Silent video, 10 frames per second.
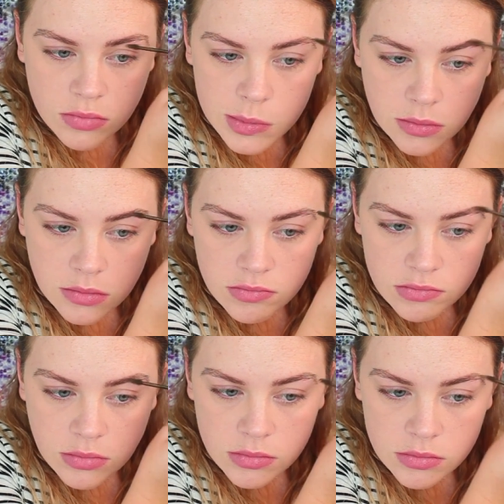in a
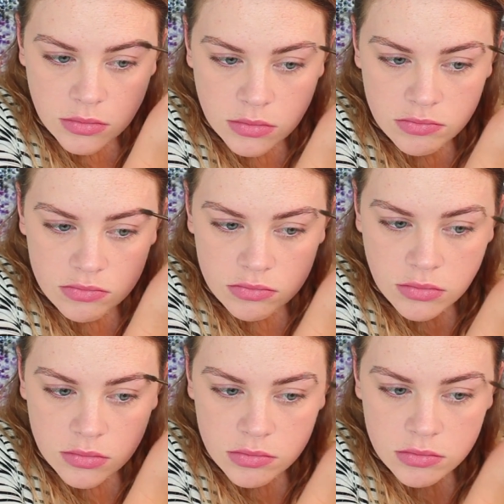hurry and I
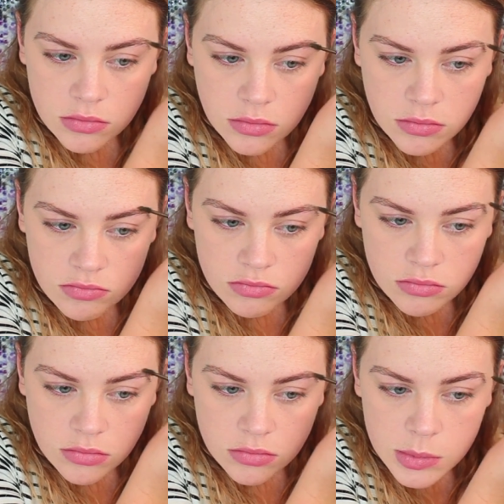want them to look a
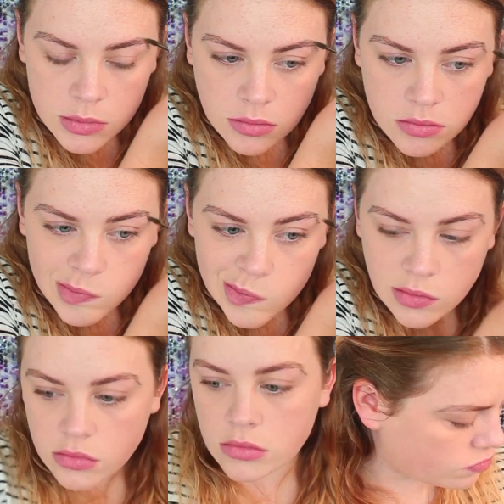little bit more
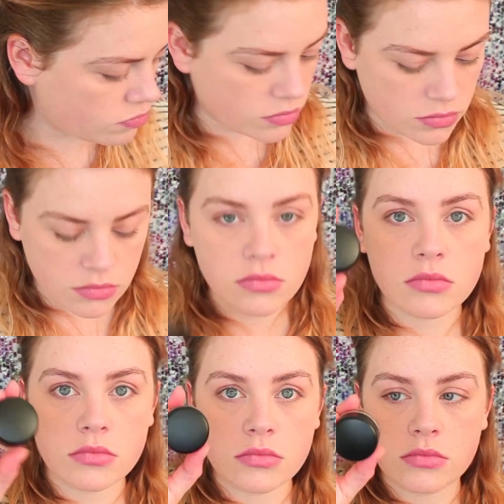natural.
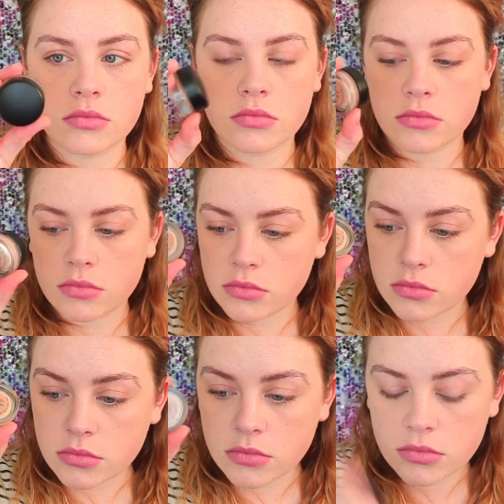Next, I'm
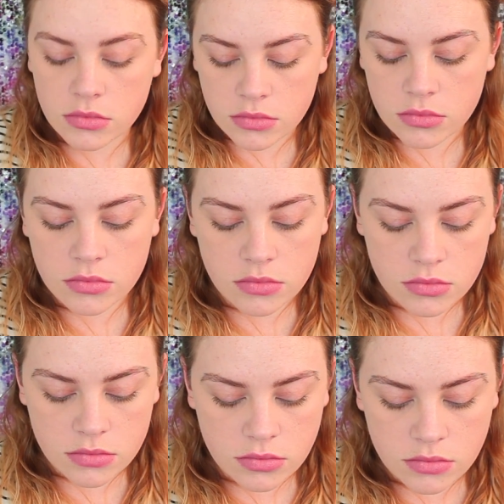going to go in
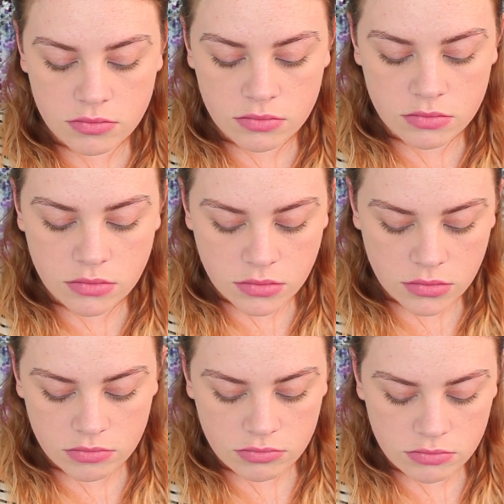with MAC
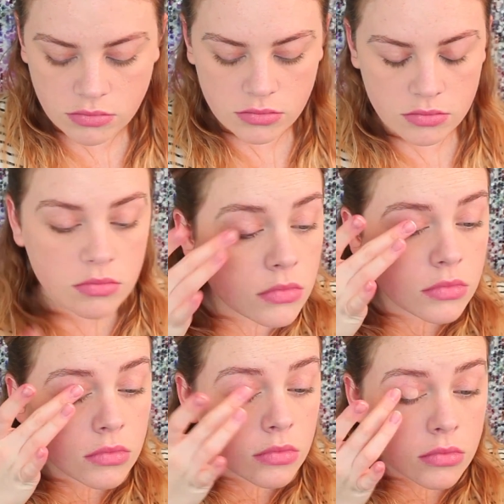Painterly
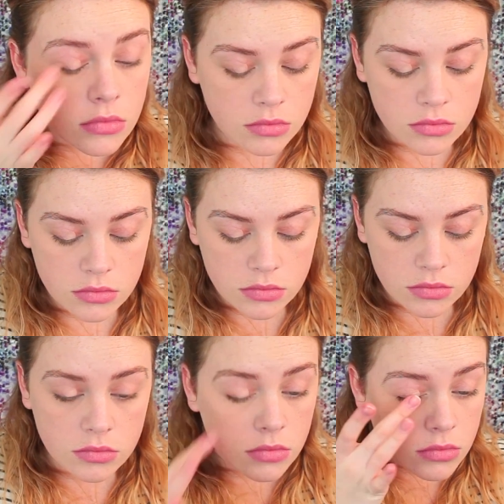Paint Pot
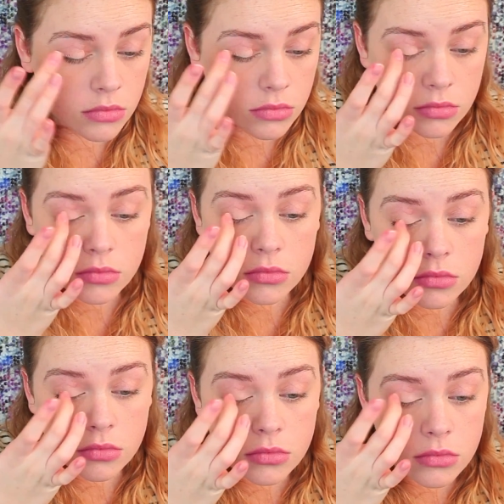and prime
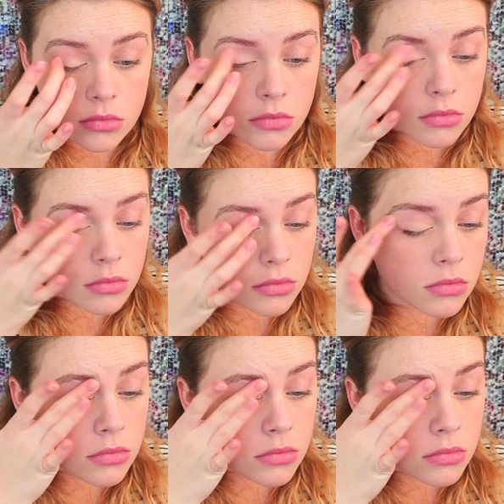my eyes.